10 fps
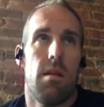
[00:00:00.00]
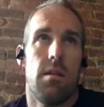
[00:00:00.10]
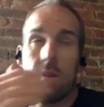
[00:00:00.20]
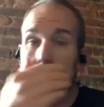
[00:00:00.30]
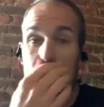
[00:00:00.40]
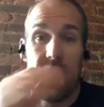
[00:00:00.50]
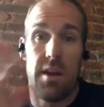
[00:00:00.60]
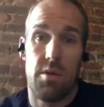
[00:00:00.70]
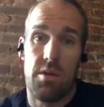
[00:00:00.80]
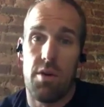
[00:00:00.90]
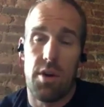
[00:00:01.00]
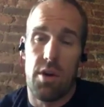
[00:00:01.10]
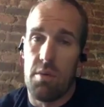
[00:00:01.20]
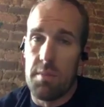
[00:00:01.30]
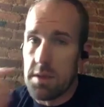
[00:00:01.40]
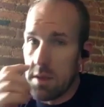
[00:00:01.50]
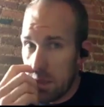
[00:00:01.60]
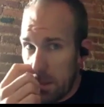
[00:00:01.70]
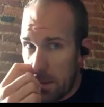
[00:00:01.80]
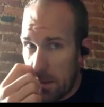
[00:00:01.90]
Same thing with owning your own business.
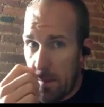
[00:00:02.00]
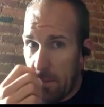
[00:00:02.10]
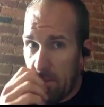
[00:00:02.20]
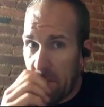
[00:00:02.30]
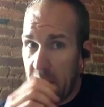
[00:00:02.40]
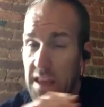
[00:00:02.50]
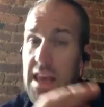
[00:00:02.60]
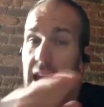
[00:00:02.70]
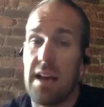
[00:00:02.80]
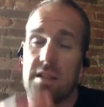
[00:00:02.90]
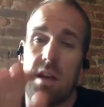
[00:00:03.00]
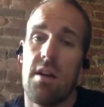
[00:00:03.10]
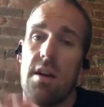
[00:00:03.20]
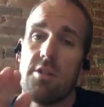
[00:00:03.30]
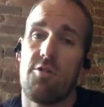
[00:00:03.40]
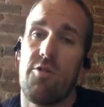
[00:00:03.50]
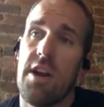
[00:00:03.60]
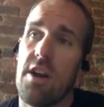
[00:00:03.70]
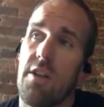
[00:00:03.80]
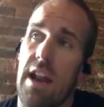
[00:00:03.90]
Yes, there is
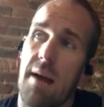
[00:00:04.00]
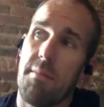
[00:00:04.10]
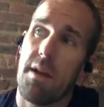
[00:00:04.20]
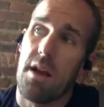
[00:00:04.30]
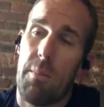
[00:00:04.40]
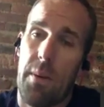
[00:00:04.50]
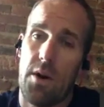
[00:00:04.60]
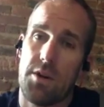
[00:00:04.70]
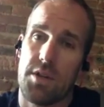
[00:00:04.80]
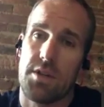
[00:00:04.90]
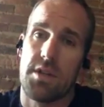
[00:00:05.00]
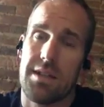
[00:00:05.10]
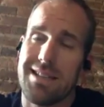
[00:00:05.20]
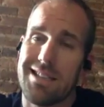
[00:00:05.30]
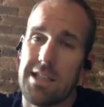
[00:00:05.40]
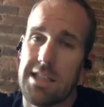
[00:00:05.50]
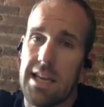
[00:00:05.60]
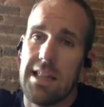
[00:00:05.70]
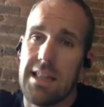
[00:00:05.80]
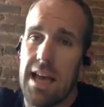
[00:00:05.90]
fear that I'm going to go purchase this
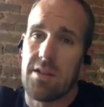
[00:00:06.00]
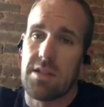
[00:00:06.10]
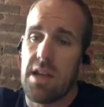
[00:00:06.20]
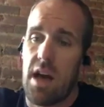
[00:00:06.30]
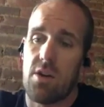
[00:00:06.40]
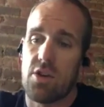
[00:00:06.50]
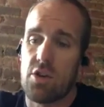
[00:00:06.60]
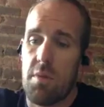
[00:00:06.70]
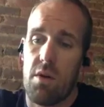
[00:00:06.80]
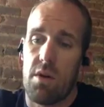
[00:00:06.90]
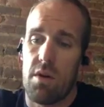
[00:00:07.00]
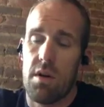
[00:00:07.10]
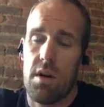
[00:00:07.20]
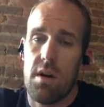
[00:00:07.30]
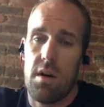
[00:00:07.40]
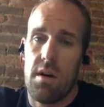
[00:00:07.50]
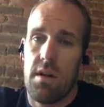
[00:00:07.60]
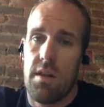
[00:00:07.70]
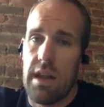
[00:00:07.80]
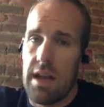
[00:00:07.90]
$10,000 smoker
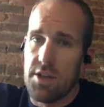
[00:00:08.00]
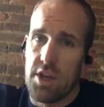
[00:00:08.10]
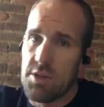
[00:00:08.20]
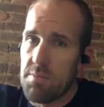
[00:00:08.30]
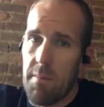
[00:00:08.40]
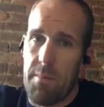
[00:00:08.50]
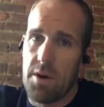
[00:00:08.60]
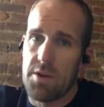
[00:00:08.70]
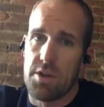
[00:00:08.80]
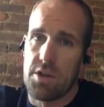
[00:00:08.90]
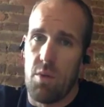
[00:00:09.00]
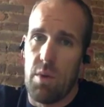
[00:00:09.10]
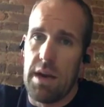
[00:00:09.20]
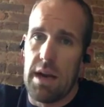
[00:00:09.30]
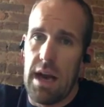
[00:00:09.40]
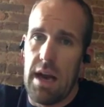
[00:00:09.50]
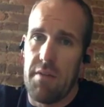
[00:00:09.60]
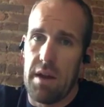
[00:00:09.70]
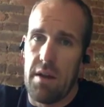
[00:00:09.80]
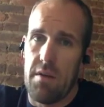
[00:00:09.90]
that I just purchased a week and a half
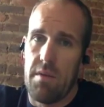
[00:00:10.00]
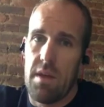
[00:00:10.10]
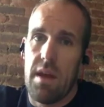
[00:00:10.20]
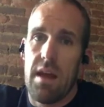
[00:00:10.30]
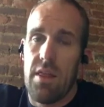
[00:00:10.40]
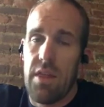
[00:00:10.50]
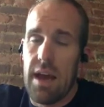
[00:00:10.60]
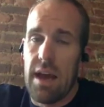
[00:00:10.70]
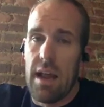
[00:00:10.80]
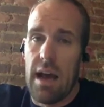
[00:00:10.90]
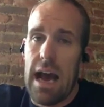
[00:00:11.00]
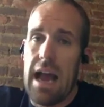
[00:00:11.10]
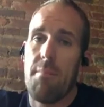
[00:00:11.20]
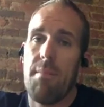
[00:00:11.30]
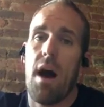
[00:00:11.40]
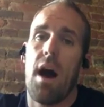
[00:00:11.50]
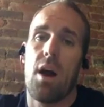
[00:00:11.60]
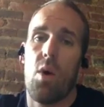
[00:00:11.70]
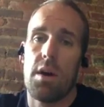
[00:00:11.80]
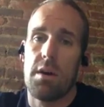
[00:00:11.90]
ago, that I am not
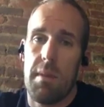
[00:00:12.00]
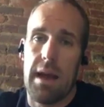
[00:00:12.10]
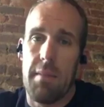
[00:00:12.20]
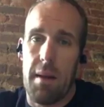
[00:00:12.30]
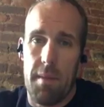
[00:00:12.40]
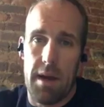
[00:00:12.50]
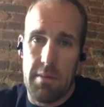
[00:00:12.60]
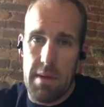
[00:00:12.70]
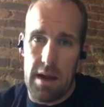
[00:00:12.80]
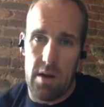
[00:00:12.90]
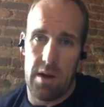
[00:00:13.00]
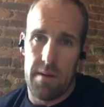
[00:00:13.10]
going to make my money back on.